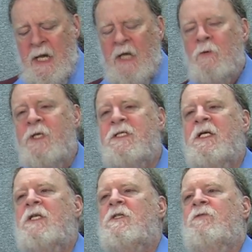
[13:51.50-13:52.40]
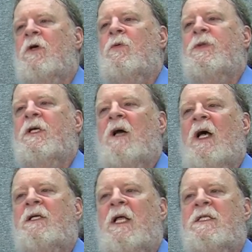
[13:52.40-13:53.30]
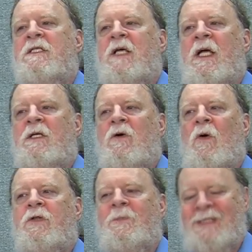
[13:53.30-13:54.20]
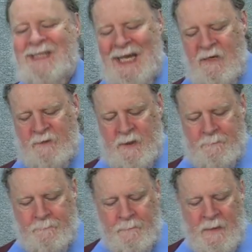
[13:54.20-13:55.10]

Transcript: In a recent interview with an online site called The Batavian,